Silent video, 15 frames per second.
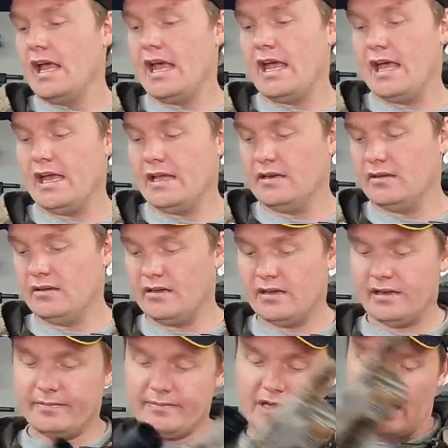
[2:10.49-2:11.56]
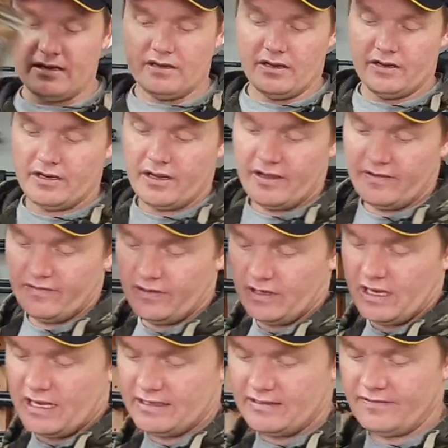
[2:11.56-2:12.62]
And um, I don't know if you
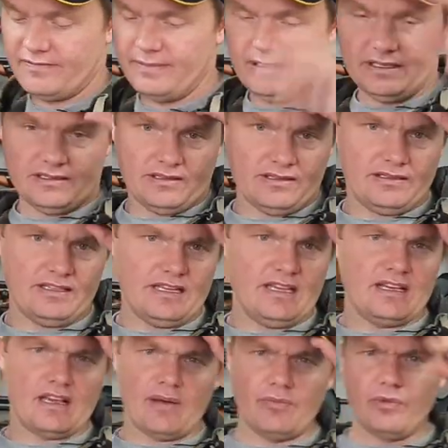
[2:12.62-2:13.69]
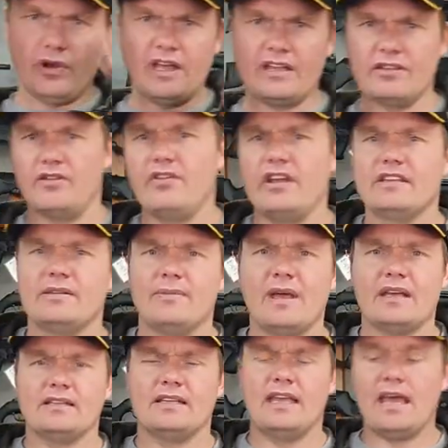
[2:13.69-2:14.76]
guys have been seeing, I'm wearing the
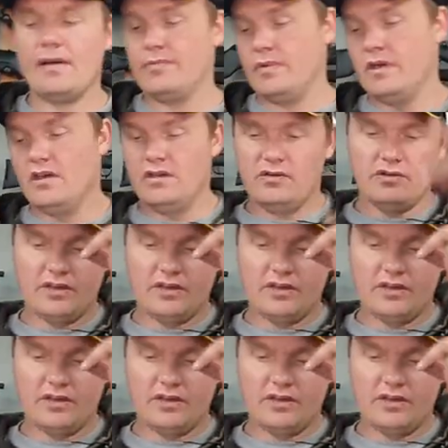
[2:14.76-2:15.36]
Reximex cap.